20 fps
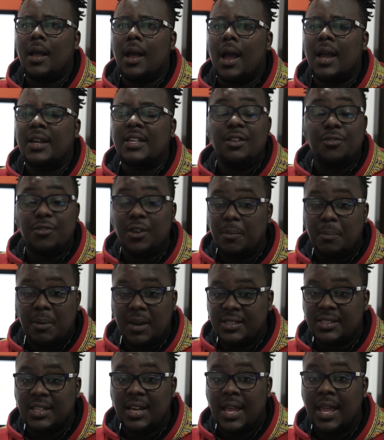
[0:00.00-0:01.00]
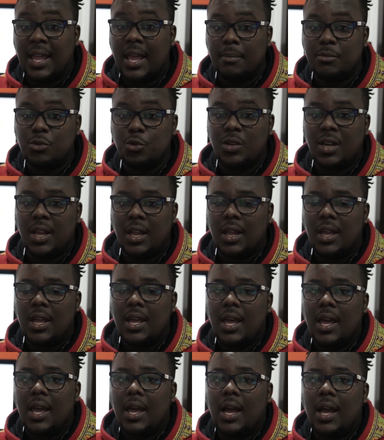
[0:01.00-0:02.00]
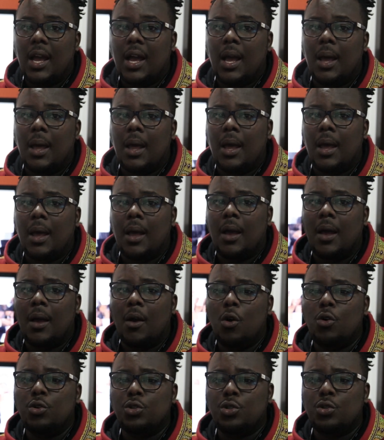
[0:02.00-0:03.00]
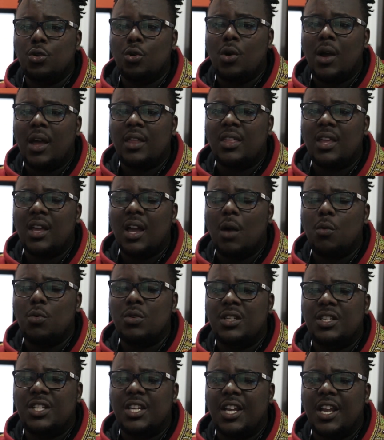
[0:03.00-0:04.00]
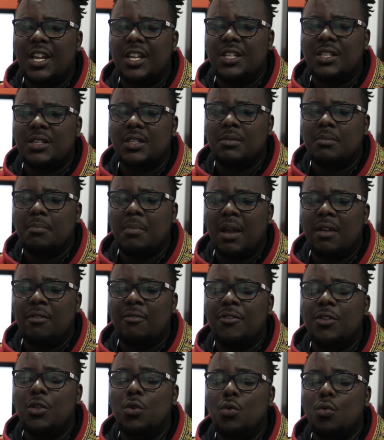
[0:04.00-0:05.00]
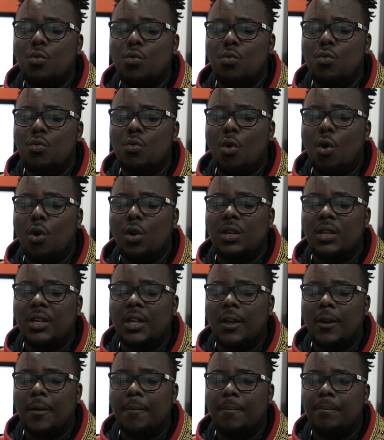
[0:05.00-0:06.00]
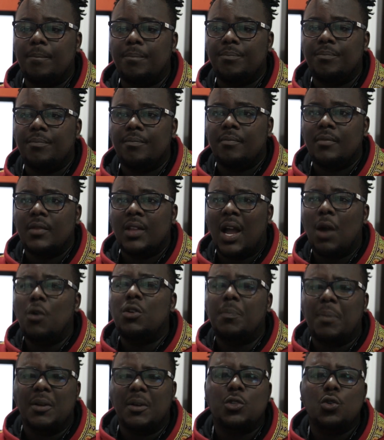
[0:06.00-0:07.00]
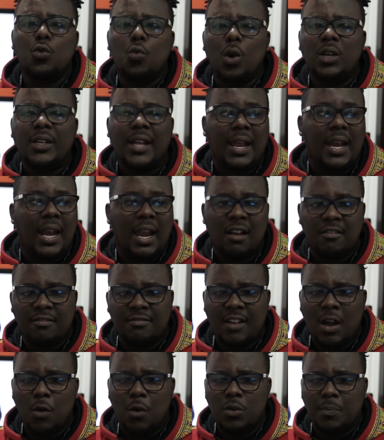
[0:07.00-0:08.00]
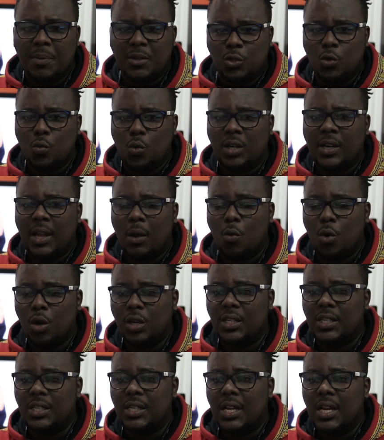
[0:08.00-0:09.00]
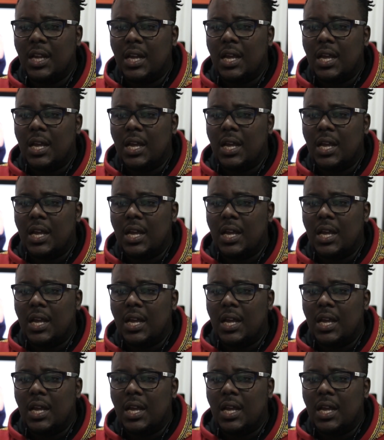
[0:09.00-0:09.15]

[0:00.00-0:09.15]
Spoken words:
a different place than I am today. Also, I think I would change my view on I would pursue what I love. I would pursue what I want